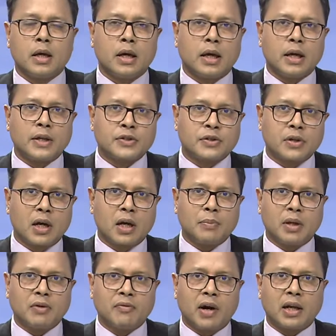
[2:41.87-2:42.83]
Israel,
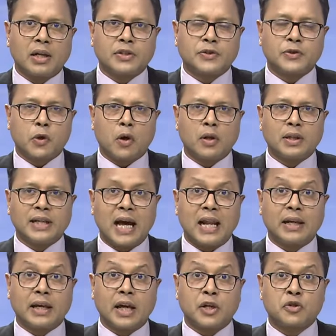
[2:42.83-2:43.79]
meanwhile, has called the
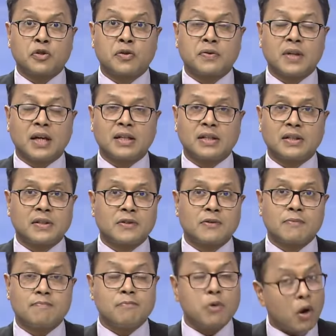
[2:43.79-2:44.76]
allegations that it
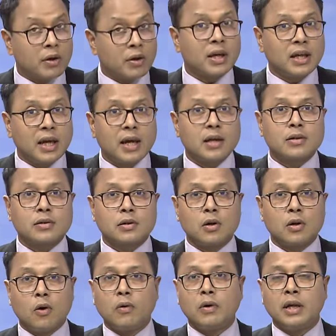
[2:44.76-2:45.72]
is blocking aid
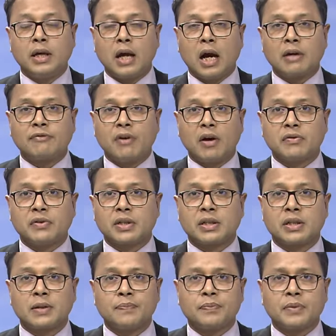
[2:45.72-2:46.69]
wholly
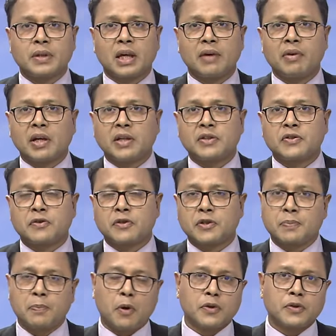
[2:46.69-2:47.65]
unfounded. Giving its
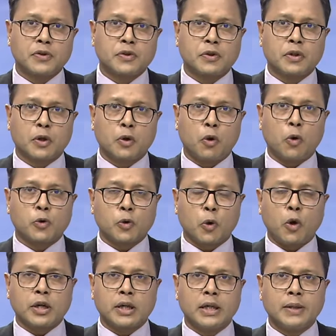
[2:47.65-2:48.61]
response to the court
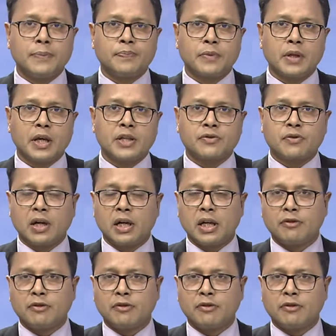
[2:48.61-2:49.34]
order, Israeli